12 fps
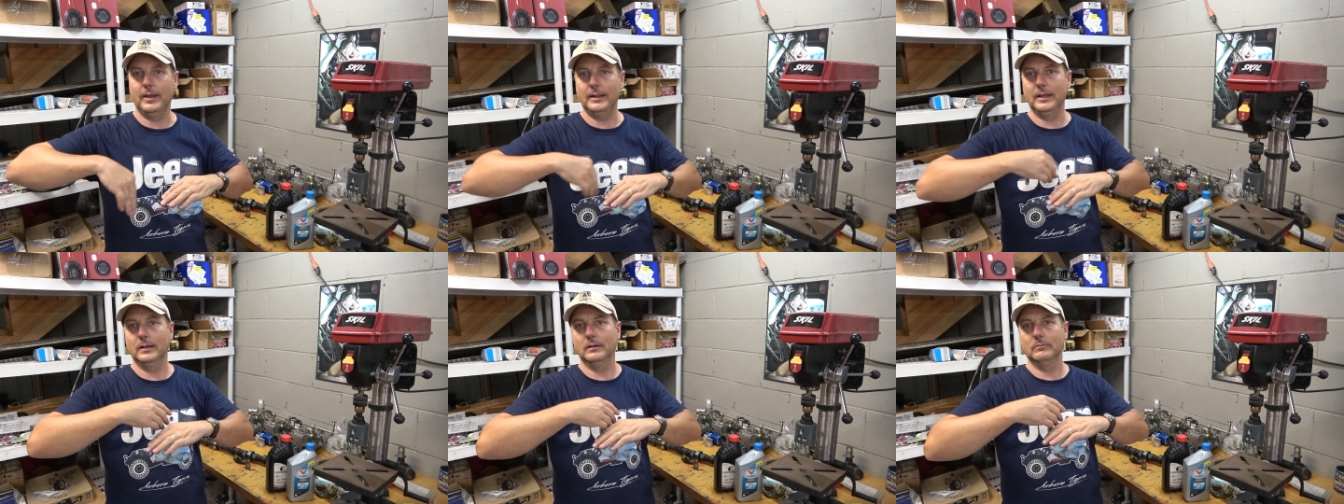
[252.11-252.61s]
And
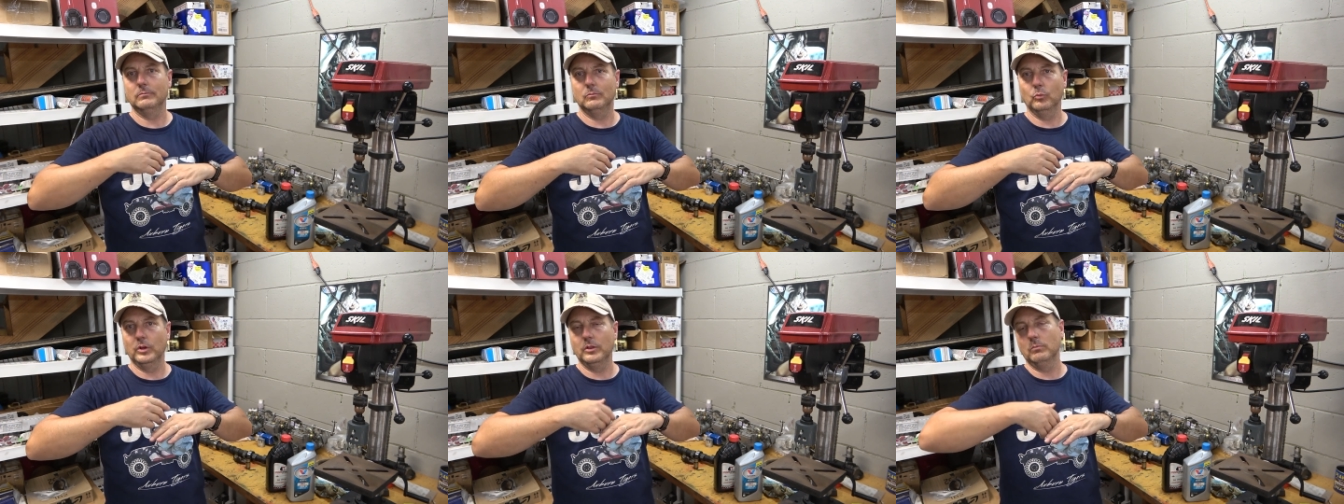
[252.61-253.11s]
then
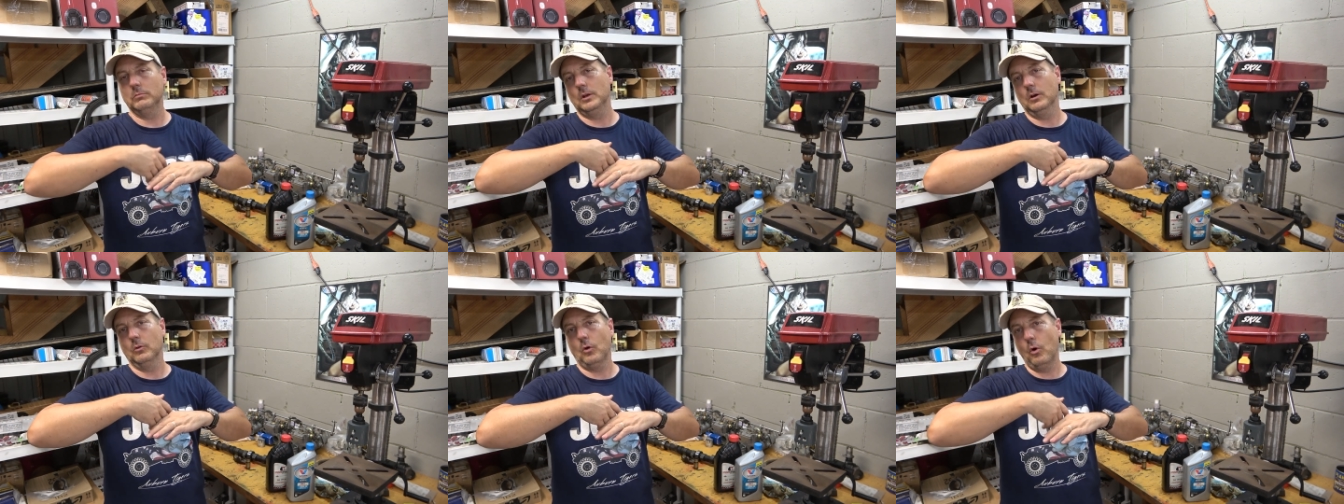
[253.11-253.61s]
when you
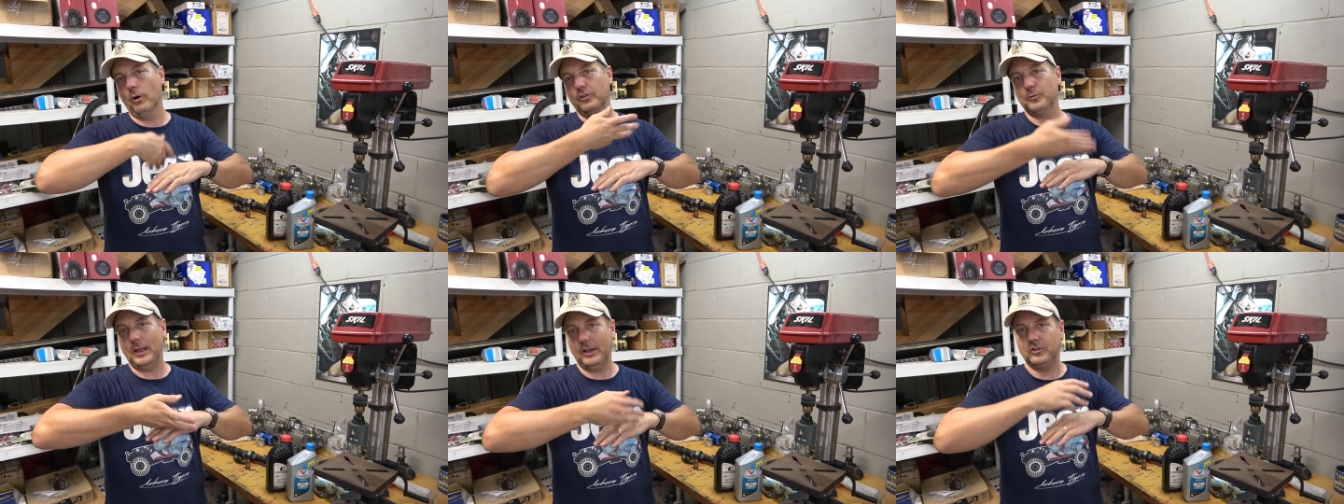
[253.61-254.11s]
know the oil
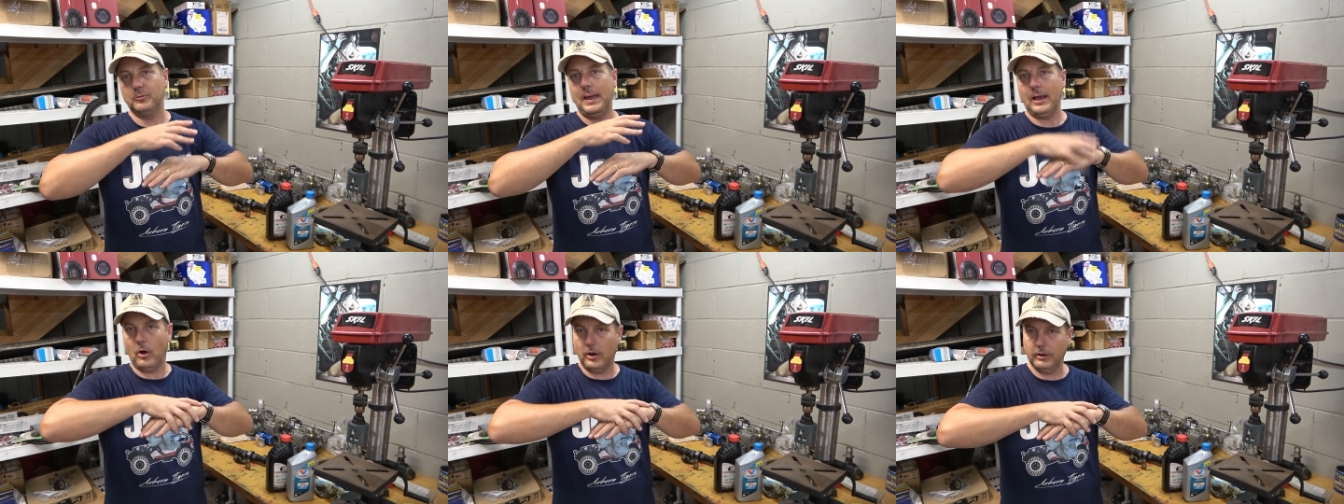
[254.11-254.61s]
splashes
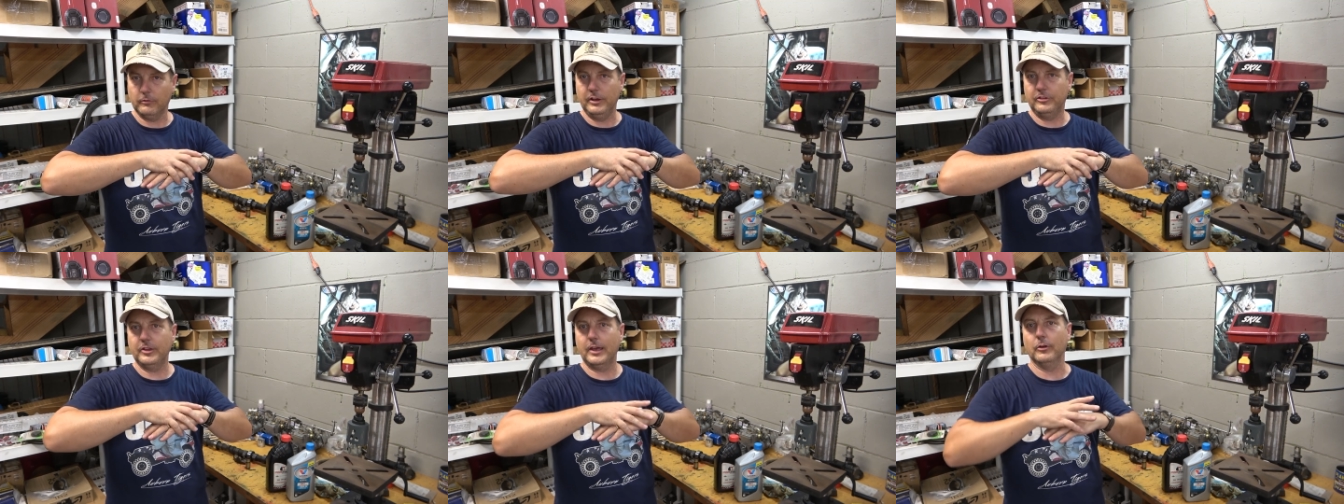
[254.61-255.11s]
back on, it
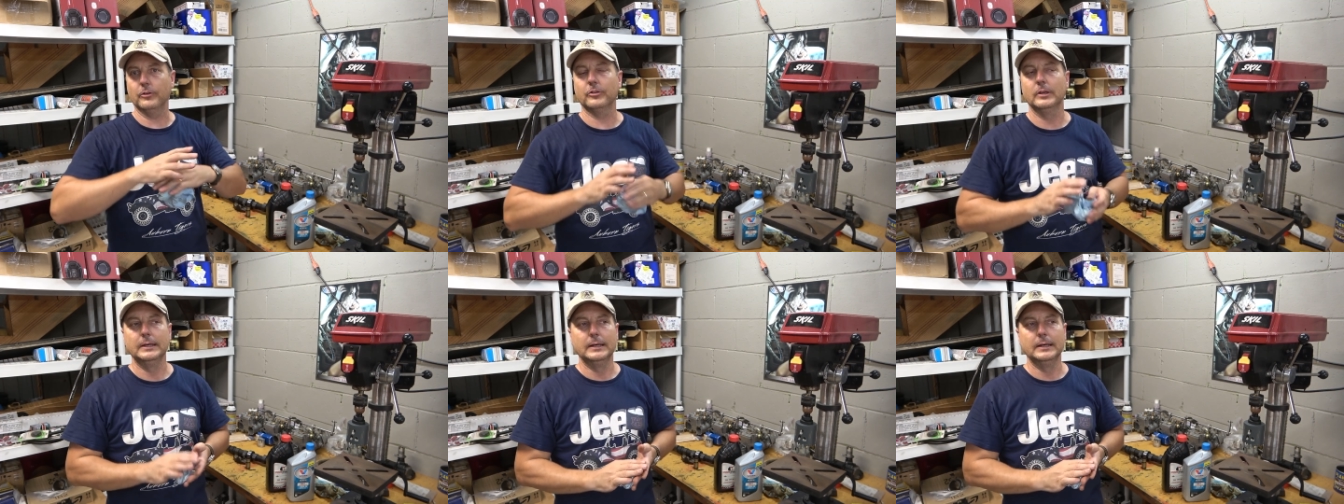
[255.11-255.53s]
resettles.